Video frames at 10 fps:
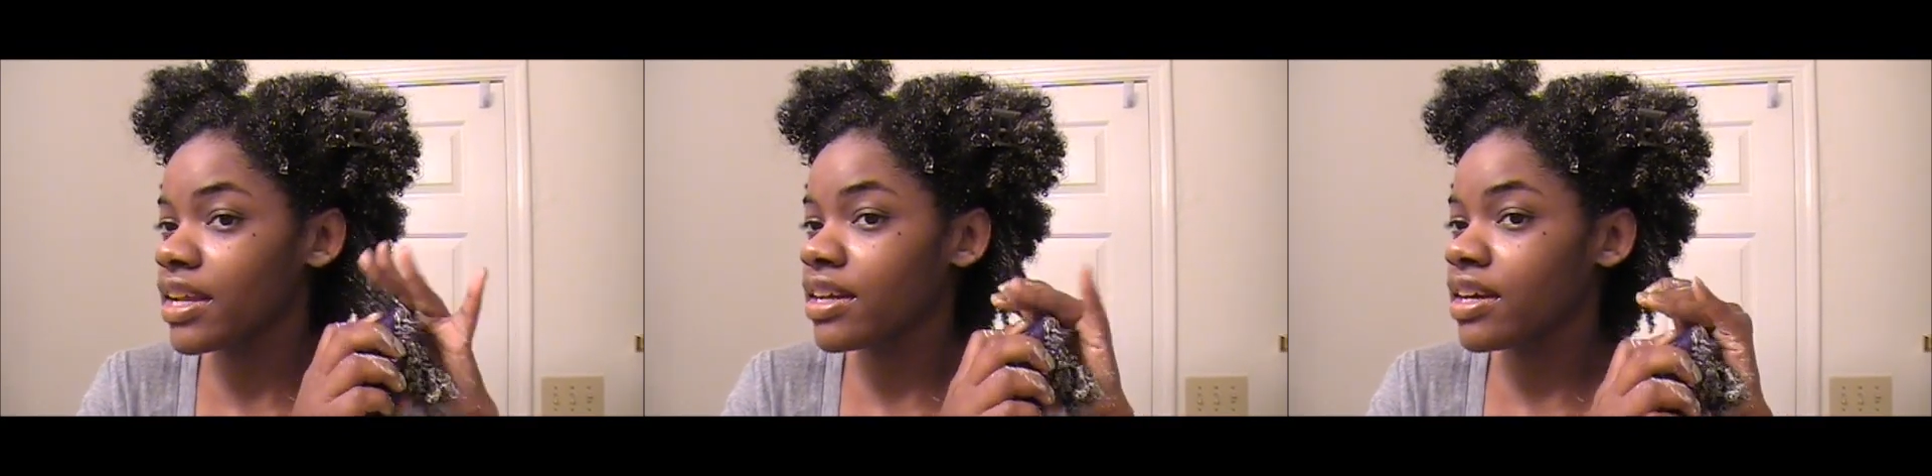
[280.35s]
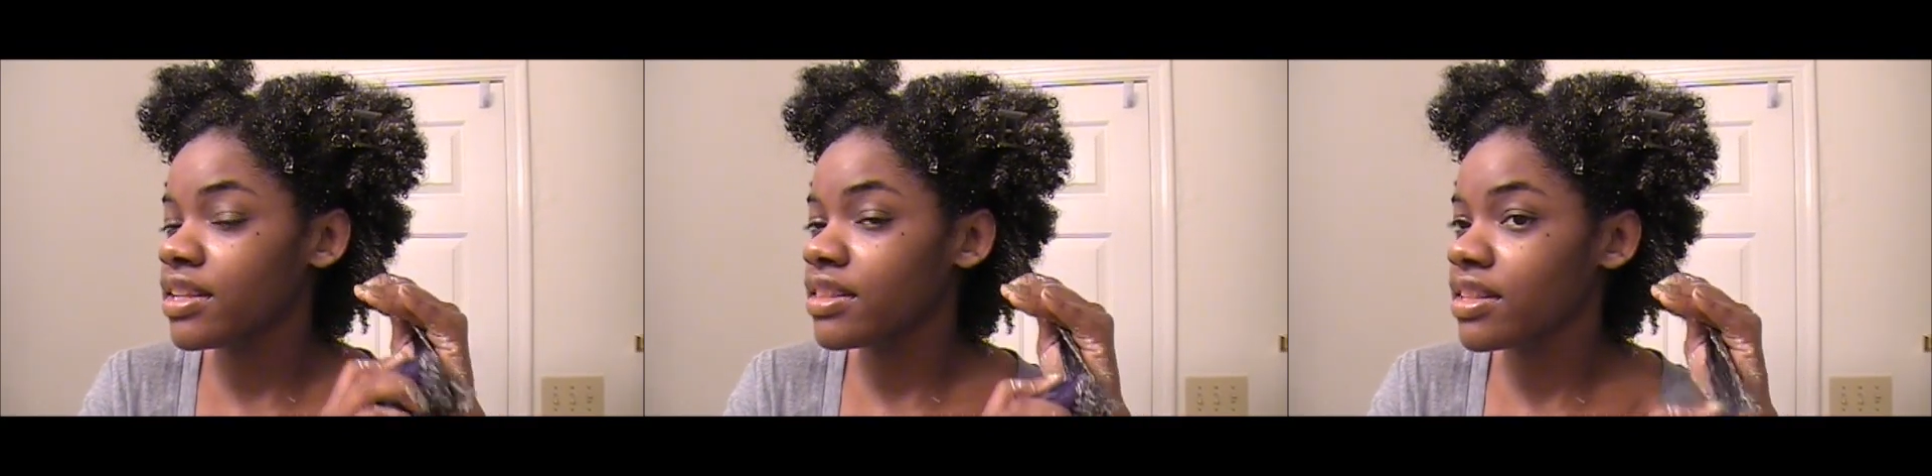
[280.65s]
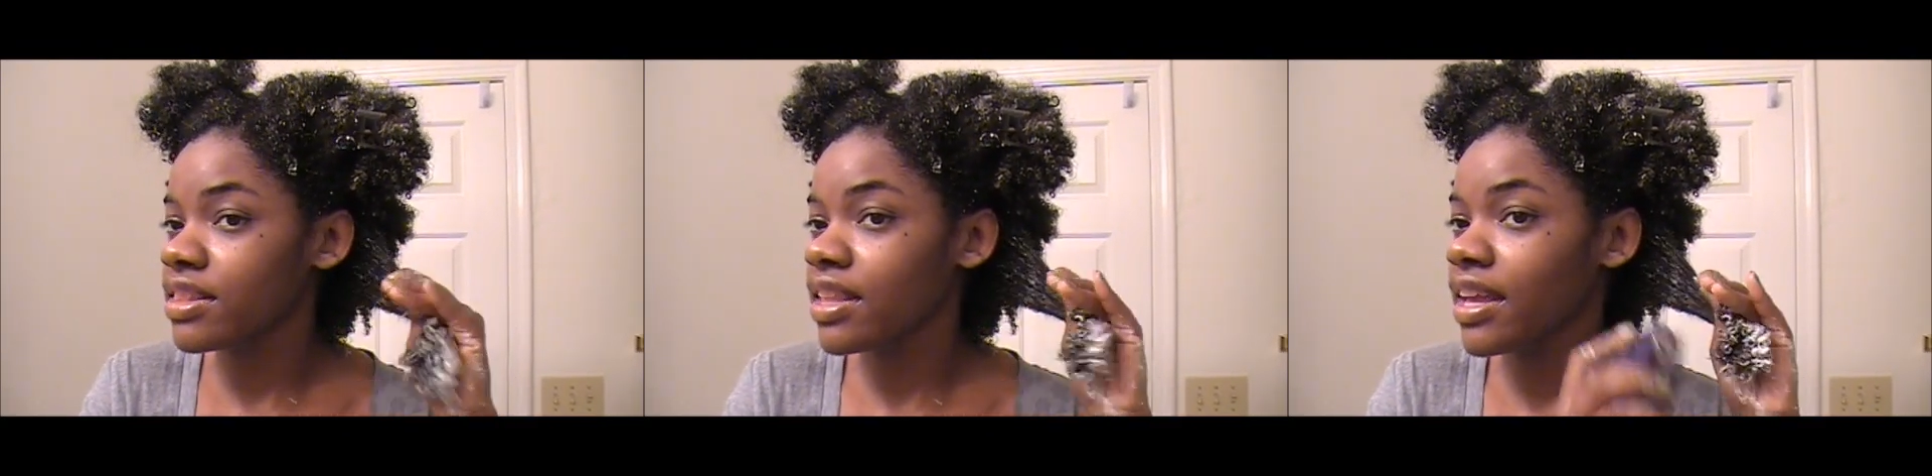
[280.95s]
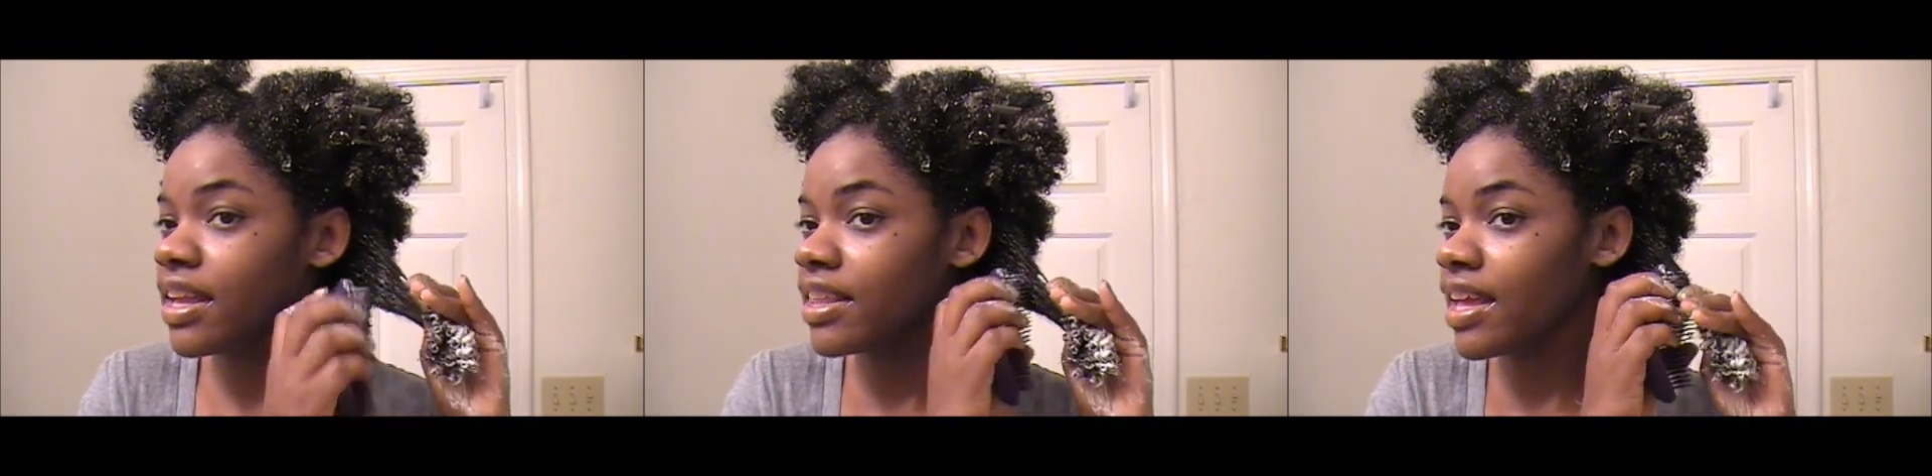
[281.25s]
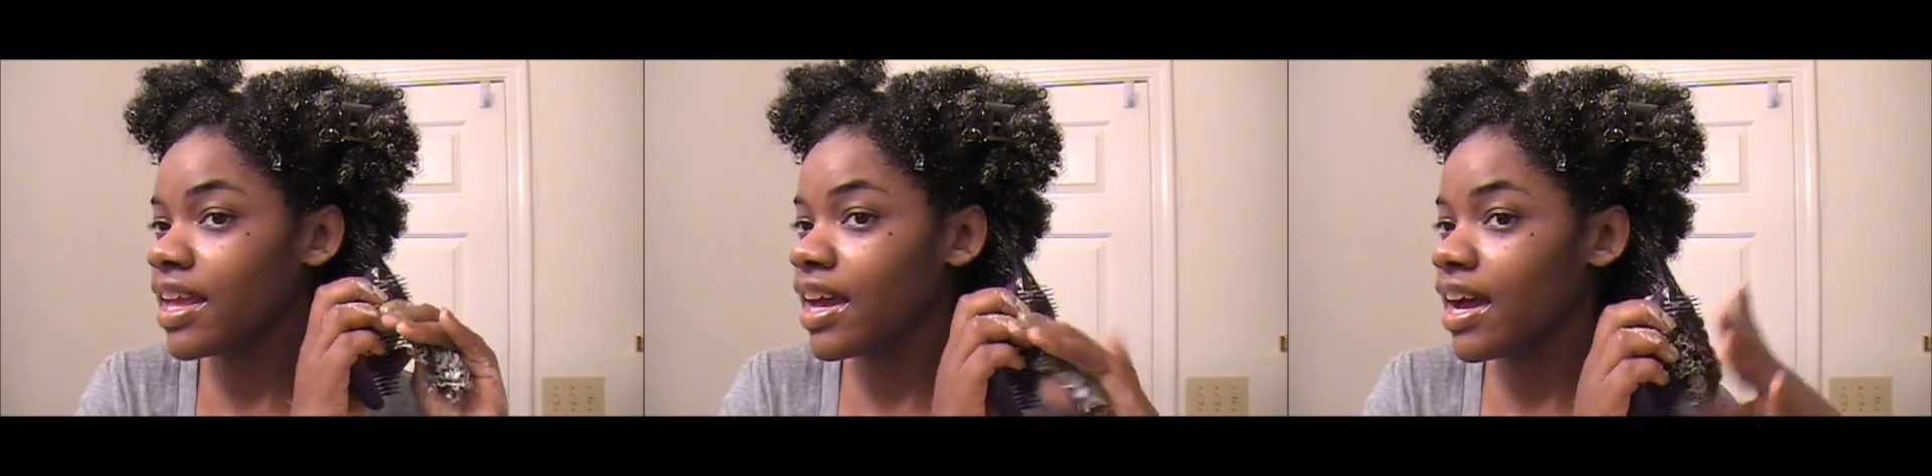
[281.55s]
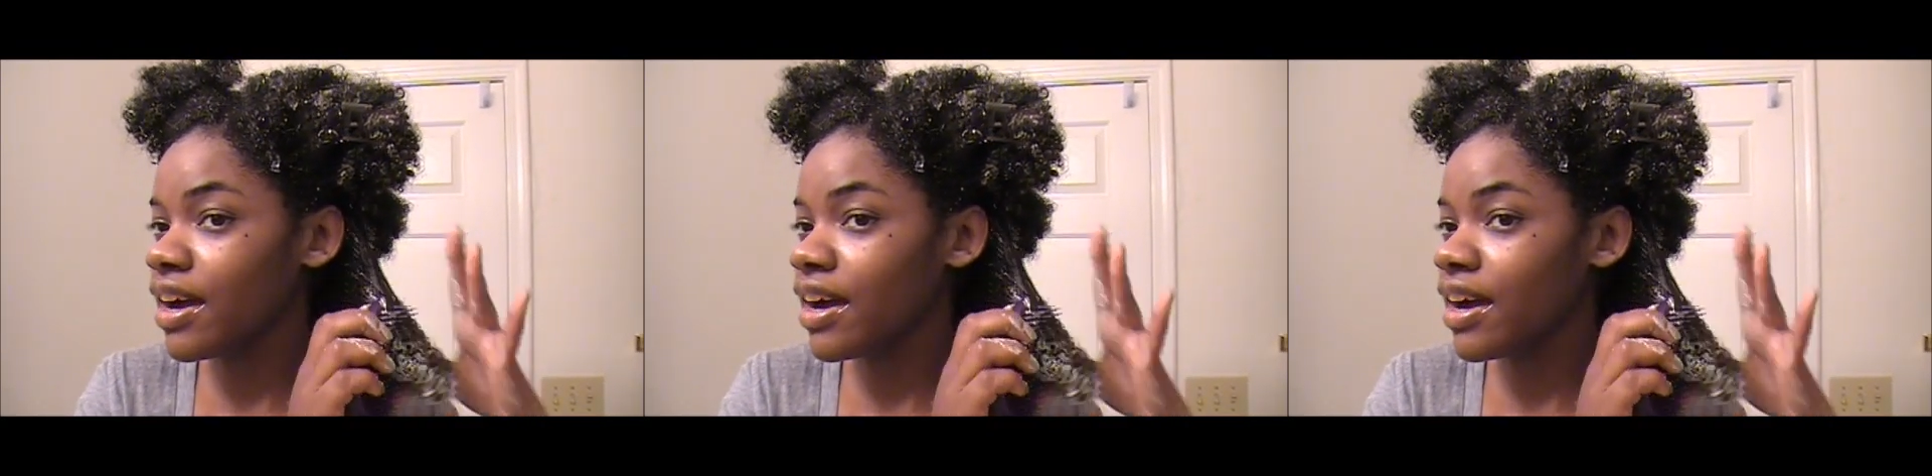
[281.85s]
could honestly say that